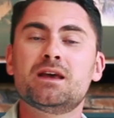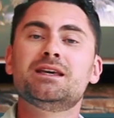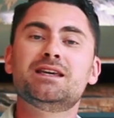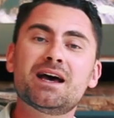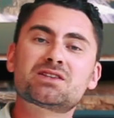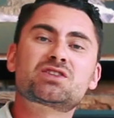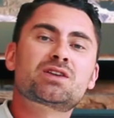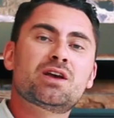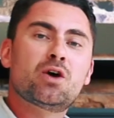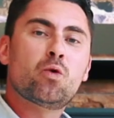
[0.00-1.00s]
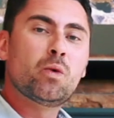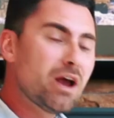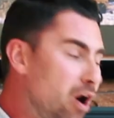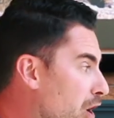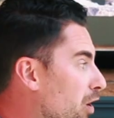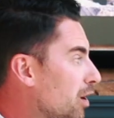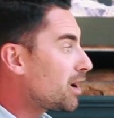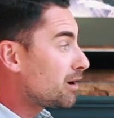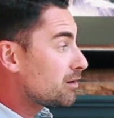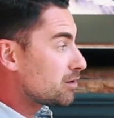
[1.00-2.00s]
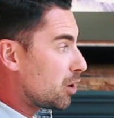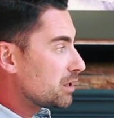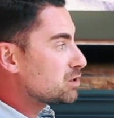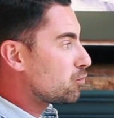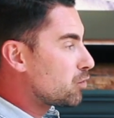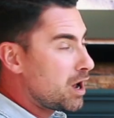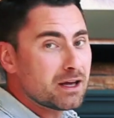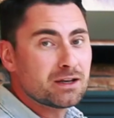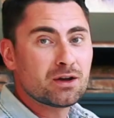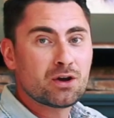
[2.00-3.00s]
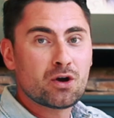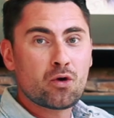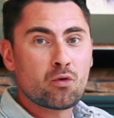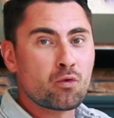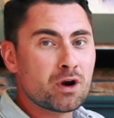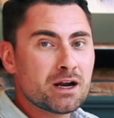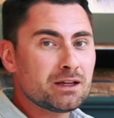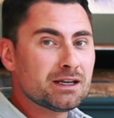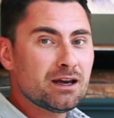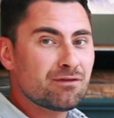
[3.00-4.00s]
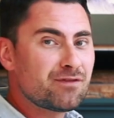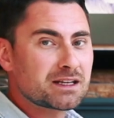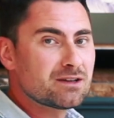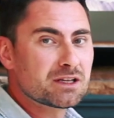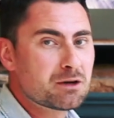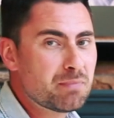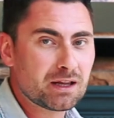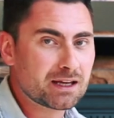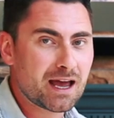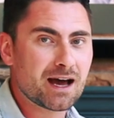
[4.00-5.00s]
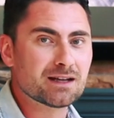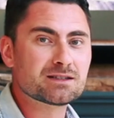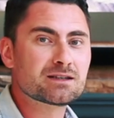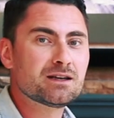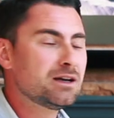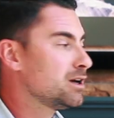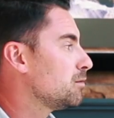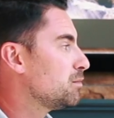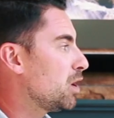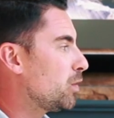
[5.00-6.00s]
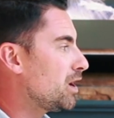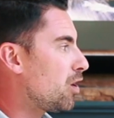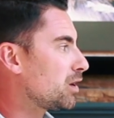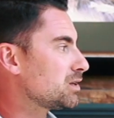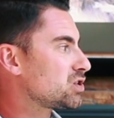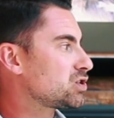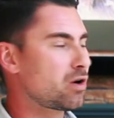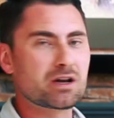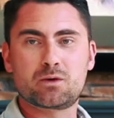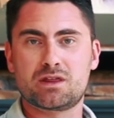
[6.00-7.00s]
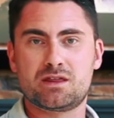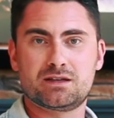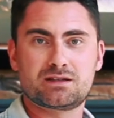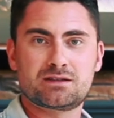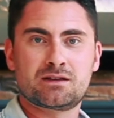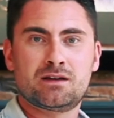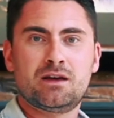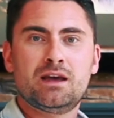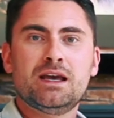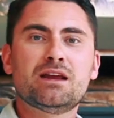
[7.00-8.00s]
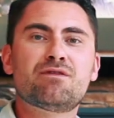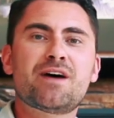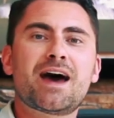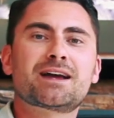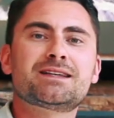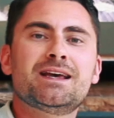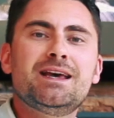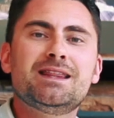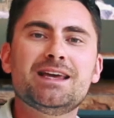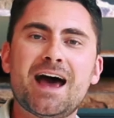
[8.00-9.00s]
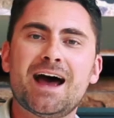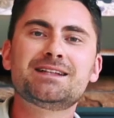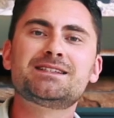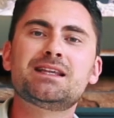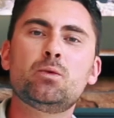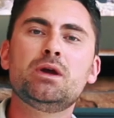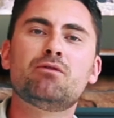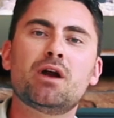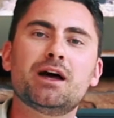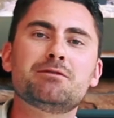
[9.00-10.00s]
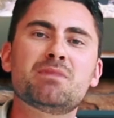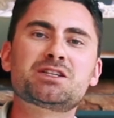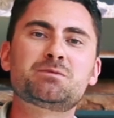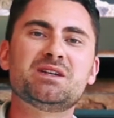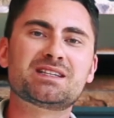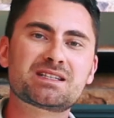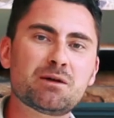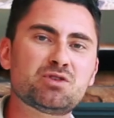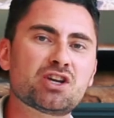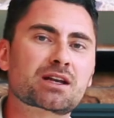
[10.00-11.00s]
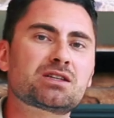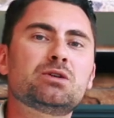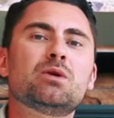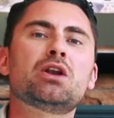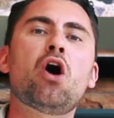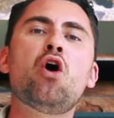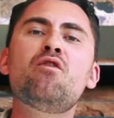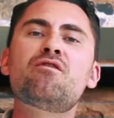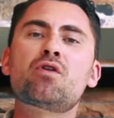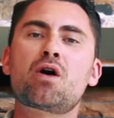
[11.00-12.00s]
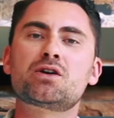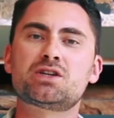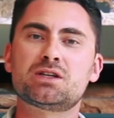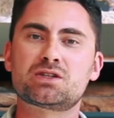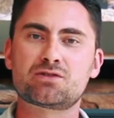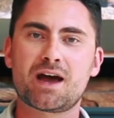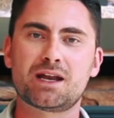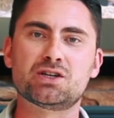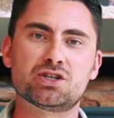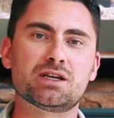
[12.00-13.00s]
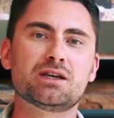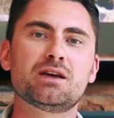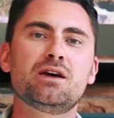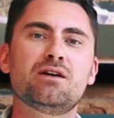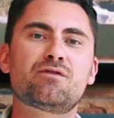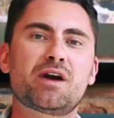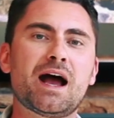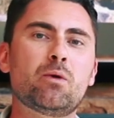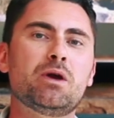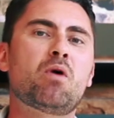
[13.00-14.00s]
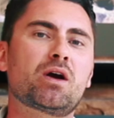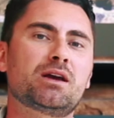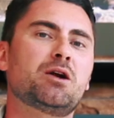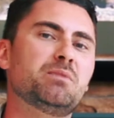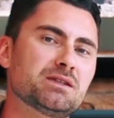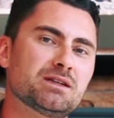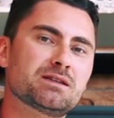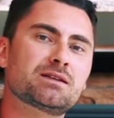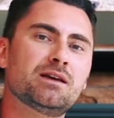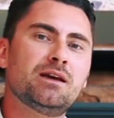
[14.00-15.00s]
Yes, we are going to run really effective and compelling ads, but we aren't starting with this. In fact, the ads that we run must be subject to an overarching strategy for how we market our business.